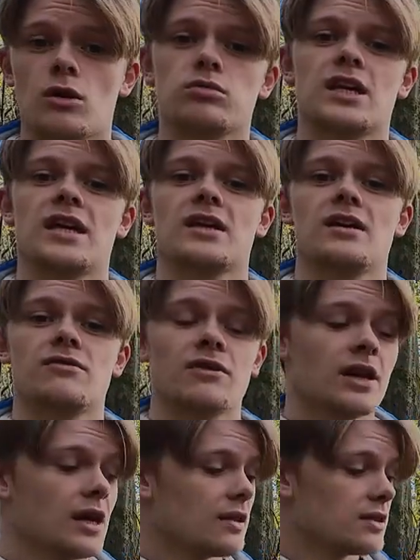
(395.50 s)
alternative
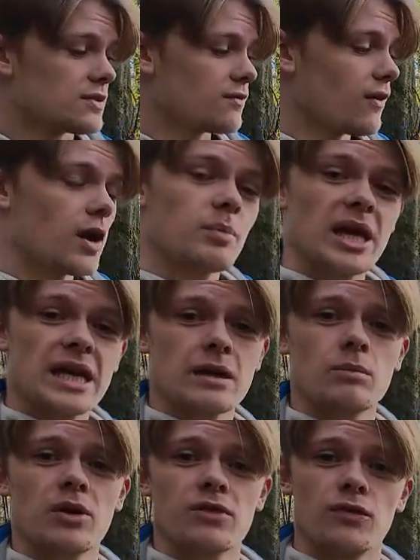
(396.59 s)
that's far better
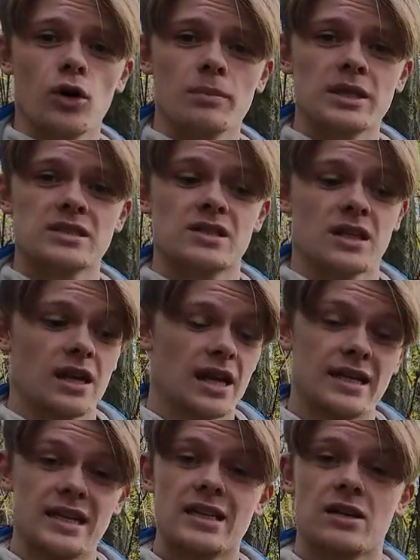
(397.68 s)
in performance
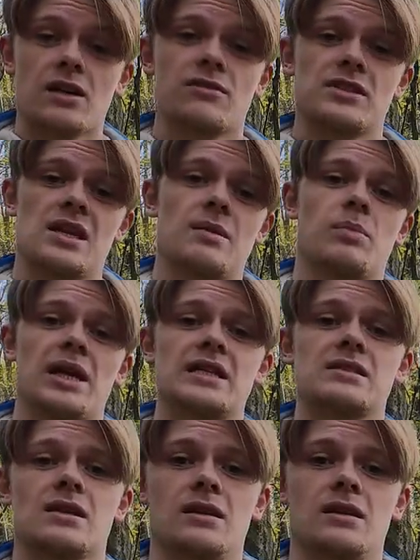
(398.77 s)
and near enough the same price.